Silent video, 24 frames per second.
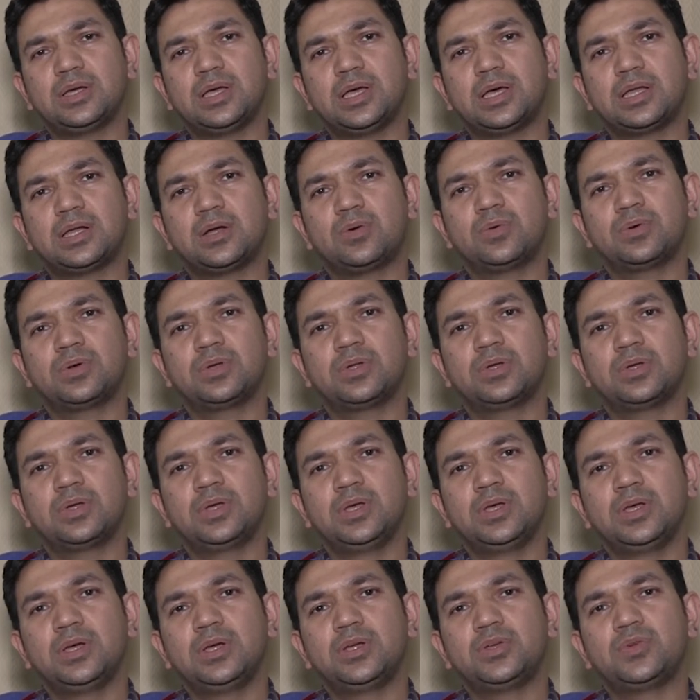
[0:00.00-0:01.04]
around
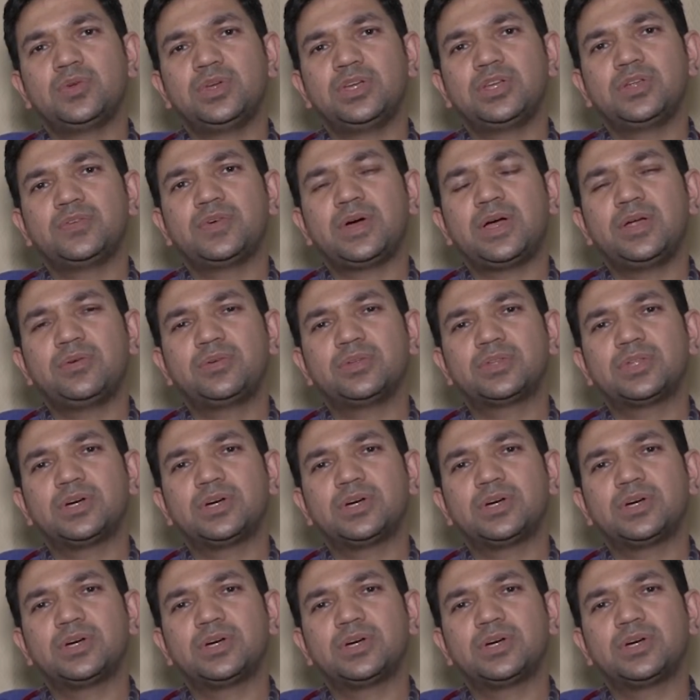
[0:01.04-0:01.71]
25 to